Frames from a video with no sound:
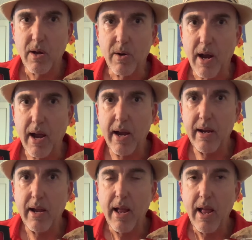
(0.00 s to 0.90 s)
All
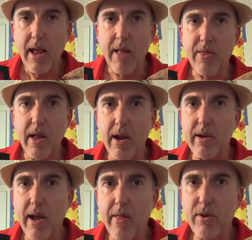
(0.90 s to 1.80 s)
right. And then
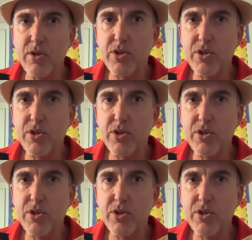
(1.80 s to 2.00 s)
another